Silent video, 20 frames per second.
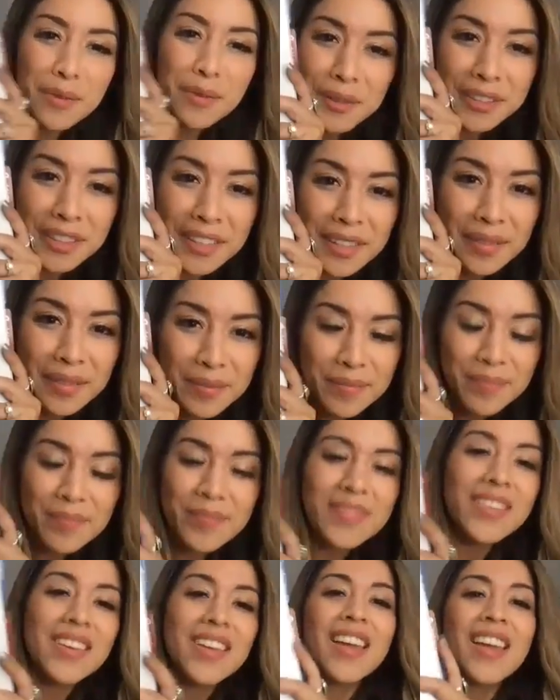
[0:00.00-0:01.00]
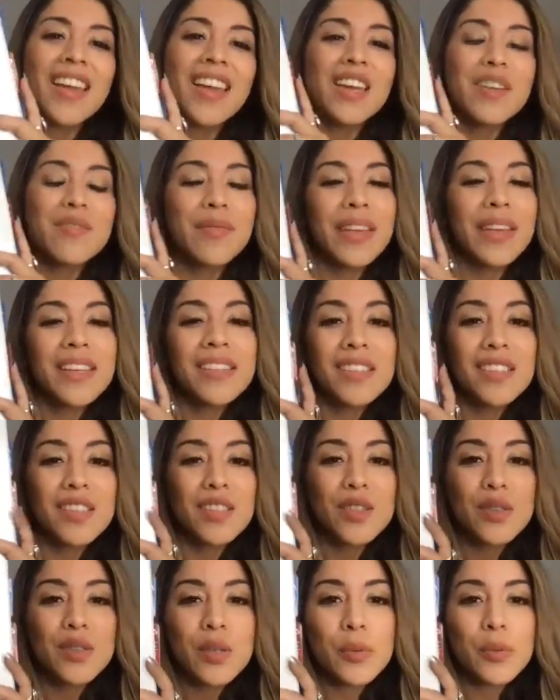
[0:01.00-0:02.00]
folder, it makes it
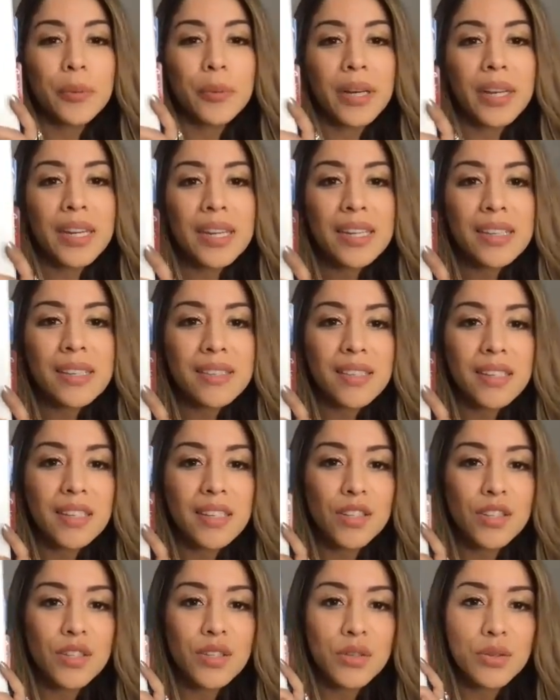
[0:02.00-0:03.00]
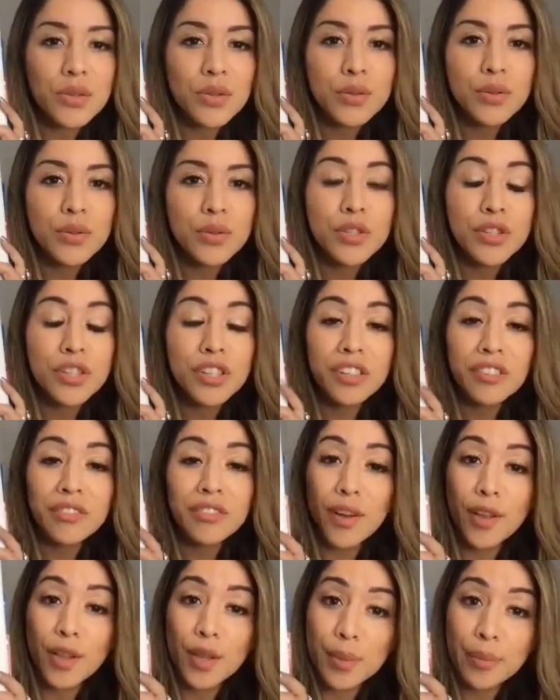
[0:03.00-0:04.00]
super easy to do your
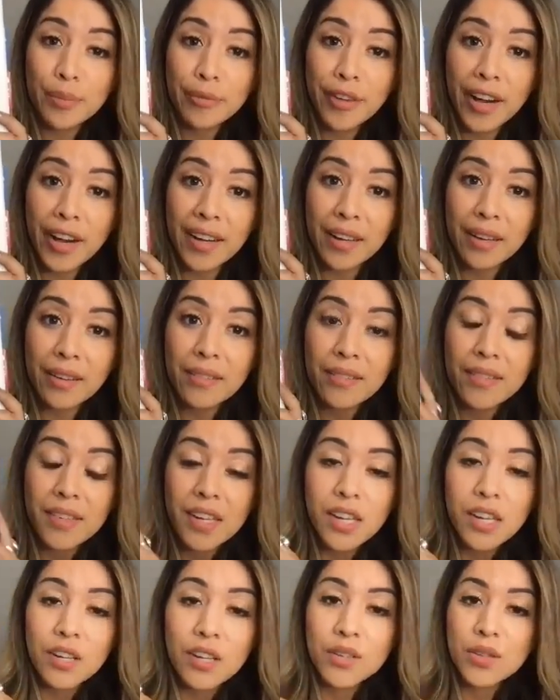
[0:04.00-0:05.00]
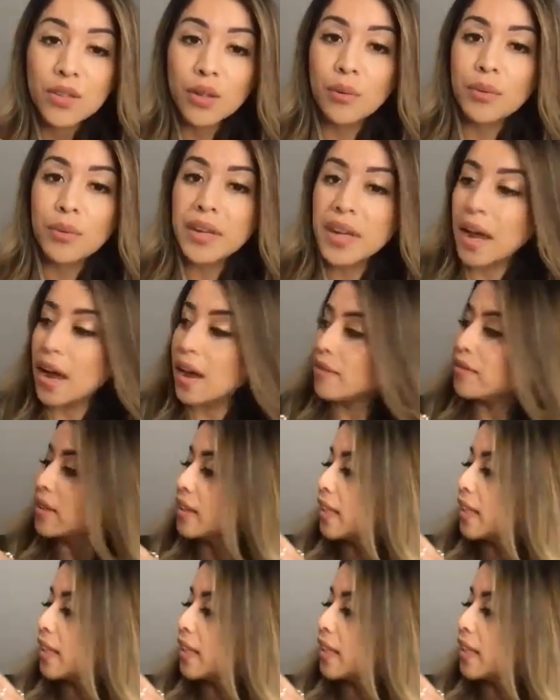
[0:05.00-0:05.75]
follow-up Friday. So we have a